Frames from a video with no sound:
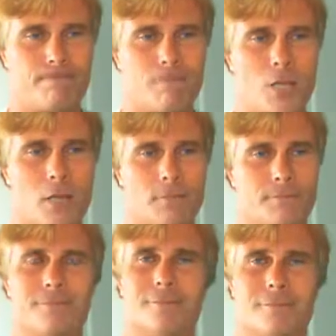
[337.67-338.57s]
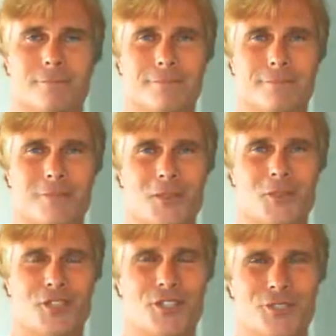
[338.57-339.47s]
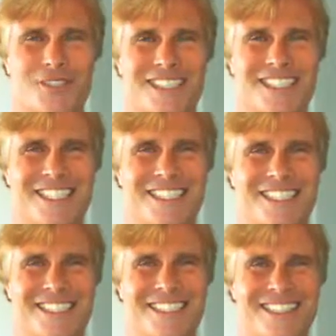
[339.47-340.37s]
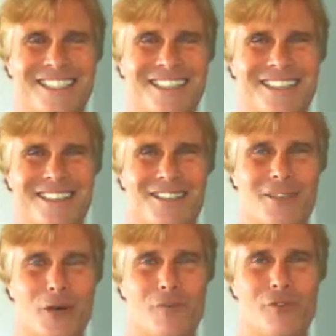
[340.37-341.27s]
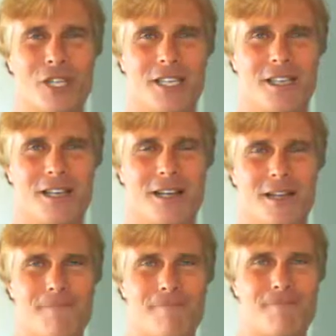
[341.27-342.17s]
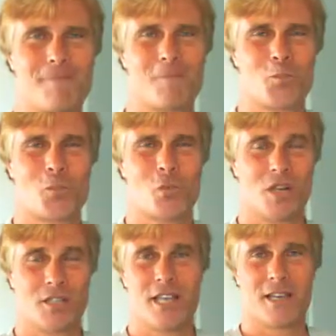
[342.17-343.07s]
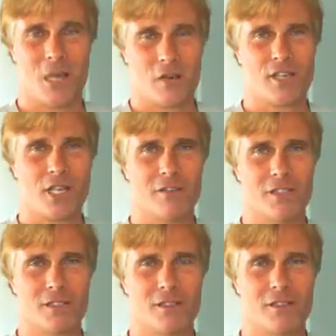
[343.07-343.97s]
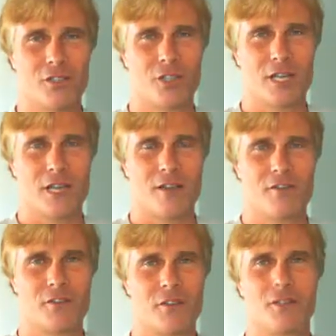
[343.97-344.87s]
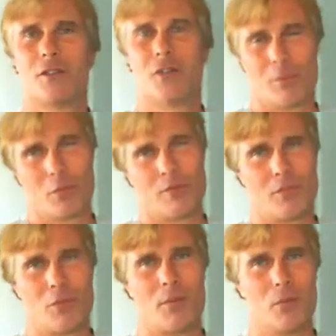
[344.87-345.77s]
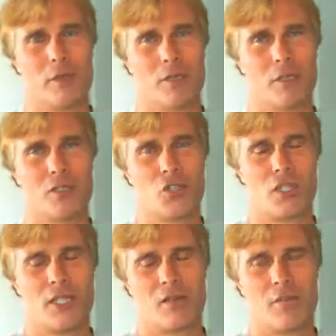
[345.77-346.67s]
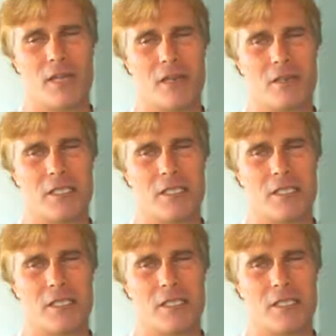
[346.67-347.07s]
yeah, that's what you do. So hopefully when I take it out of the oven, you're going to have the perfect popover. It should take about